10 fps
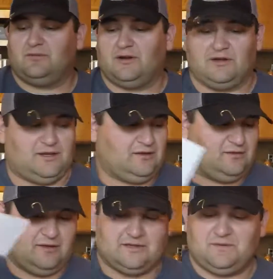Pretty neat.
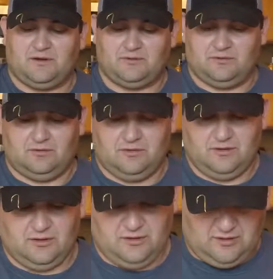That's pretty cool.
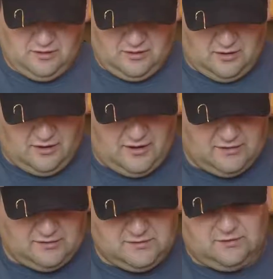All right,
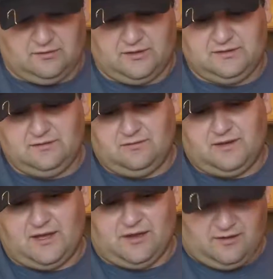so let's see what we
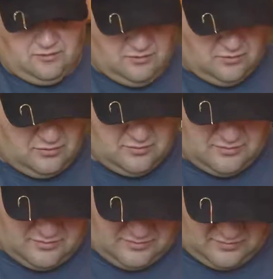got here. Ooh,
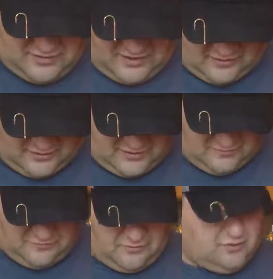I'm kind of looking
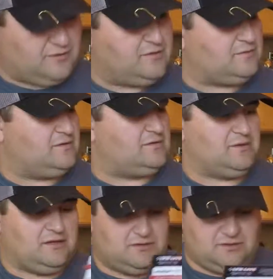forward to this one. This will
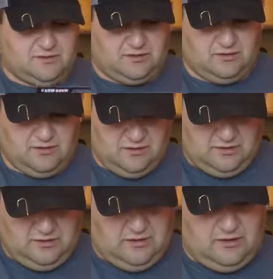be interesting.
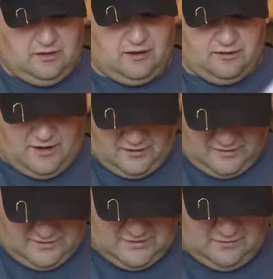All right,
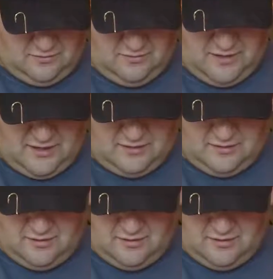let's see. What do we got?